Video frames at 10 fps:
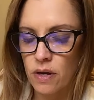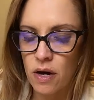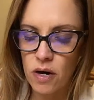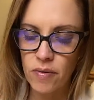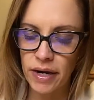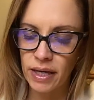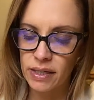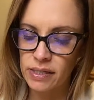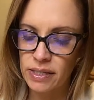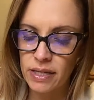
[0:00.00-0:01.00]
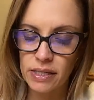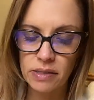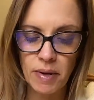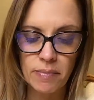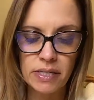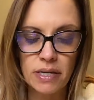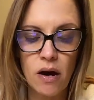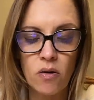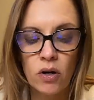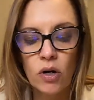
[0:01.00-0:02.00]
Alrighty, let's take these babies out.
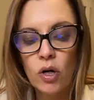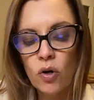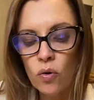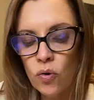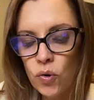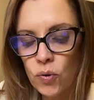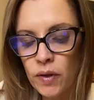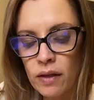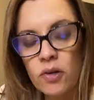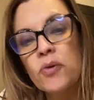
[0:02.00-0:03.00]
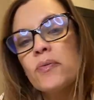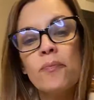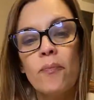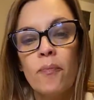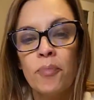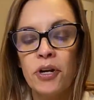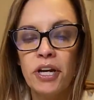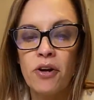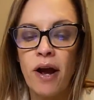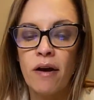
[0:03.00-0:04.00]
Ooh, they look
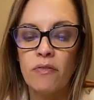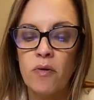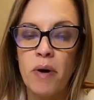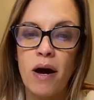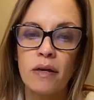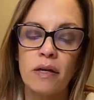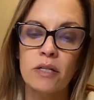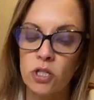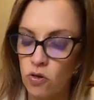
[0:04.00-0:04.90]
prettier out of the package.